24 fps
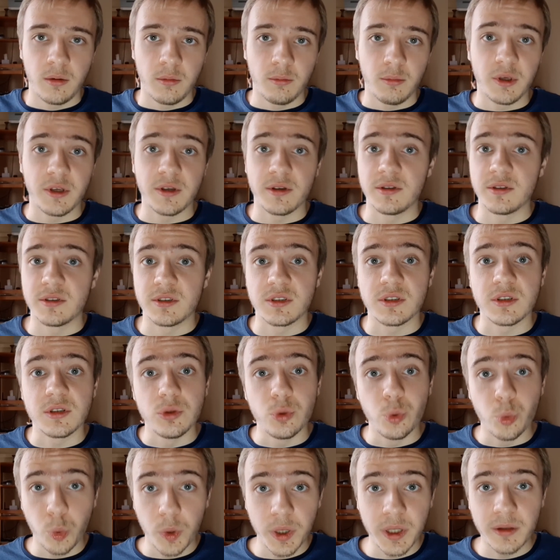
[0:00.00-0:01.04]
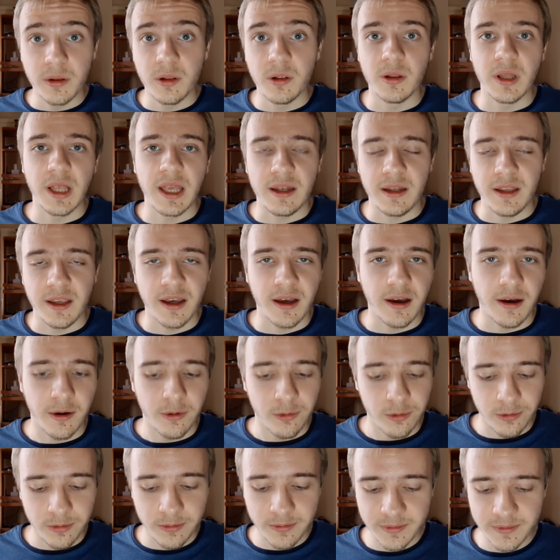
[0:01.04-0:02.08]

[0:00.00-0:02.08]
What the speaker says: because you will anyhow.